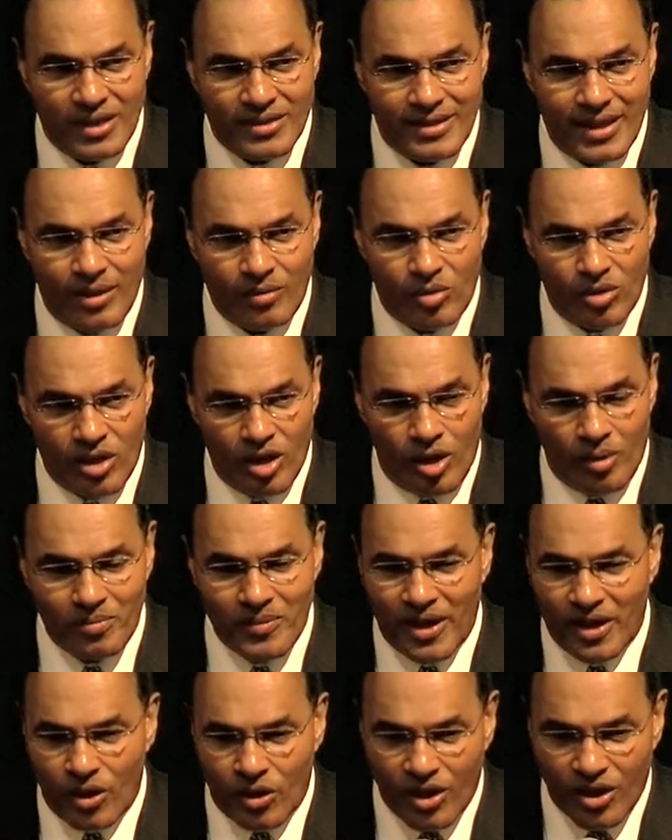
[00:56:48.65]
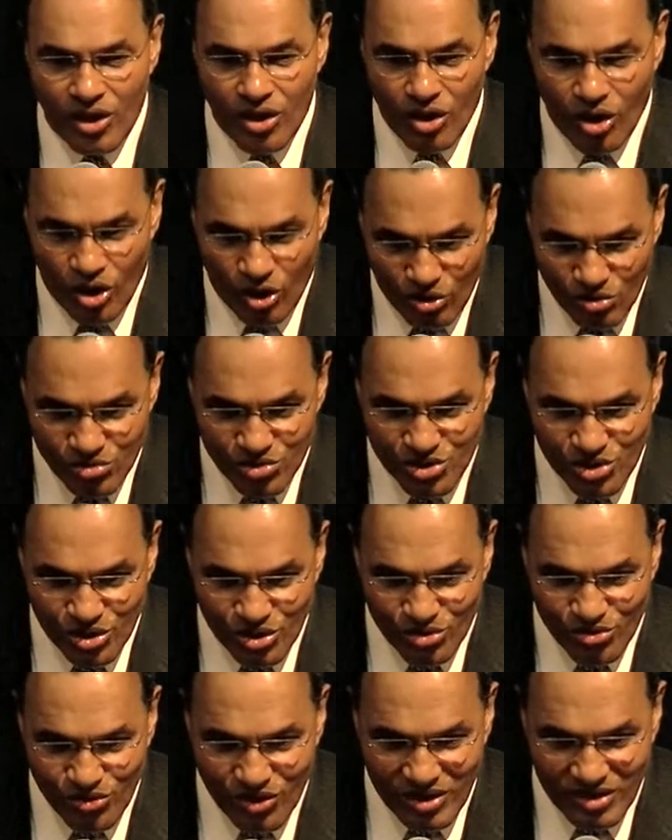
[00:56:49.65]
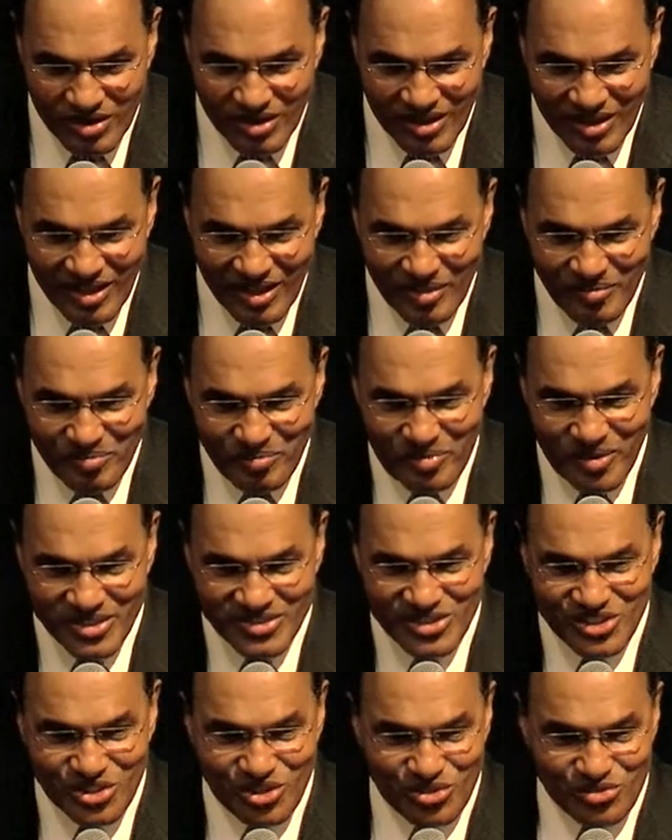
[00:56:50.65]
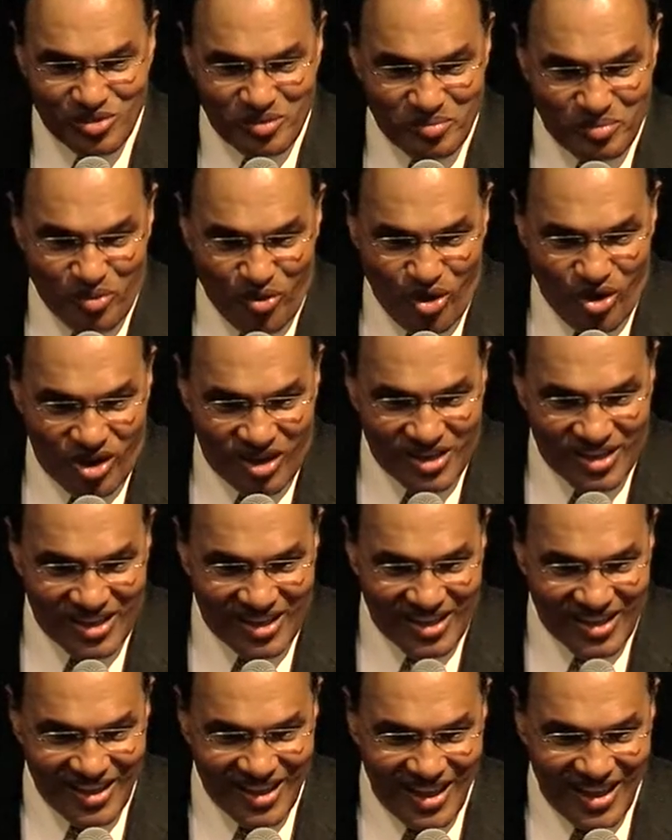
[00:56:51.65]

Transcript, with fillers: that will help not only your own children, but children broadly.